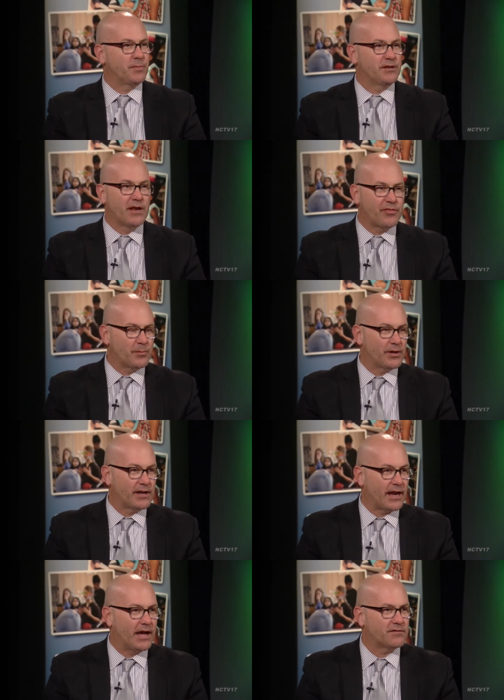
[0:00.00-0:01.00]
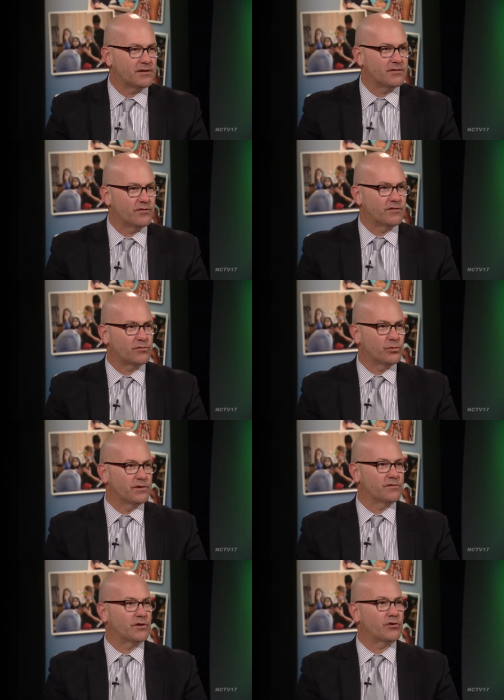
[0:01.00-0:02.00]
been nothing but an asset to the school
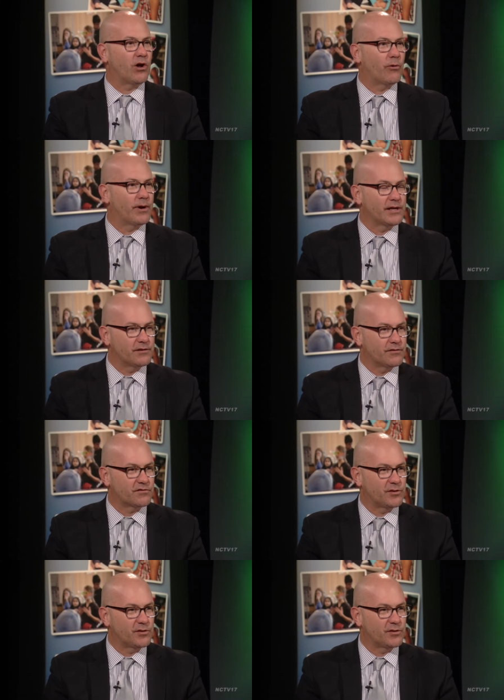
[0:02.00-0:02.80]
district already and to this